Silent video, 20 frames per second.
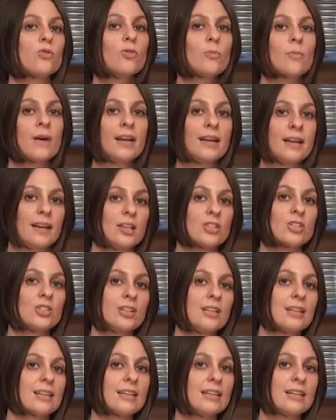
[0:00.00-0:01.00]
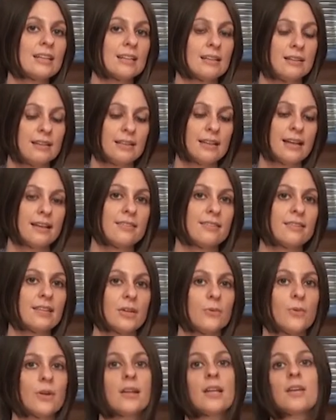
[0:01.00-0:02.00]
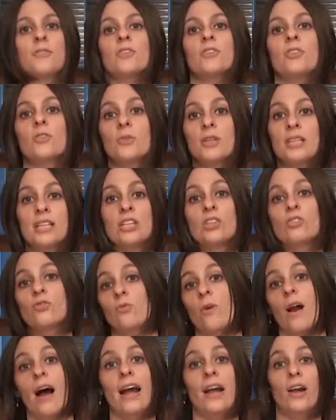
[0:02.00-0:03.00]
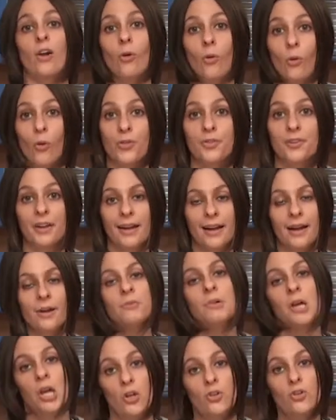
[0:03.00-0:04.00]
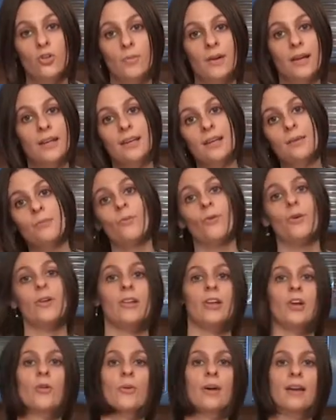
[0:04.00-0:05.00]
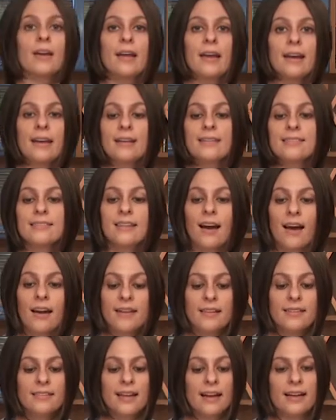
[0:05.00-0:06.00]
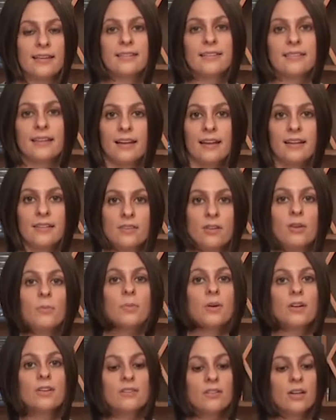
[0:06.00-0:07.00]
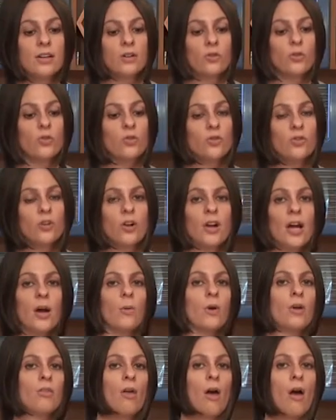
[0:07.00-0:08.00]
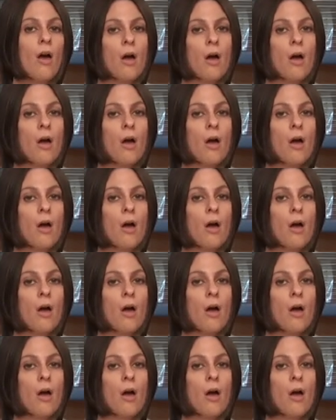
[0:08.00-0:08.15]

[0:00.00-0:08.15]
you might actually need less liquid. If it's a really dry, cold day out, you might need more liquid. It's not an exact science, but as long as you start out with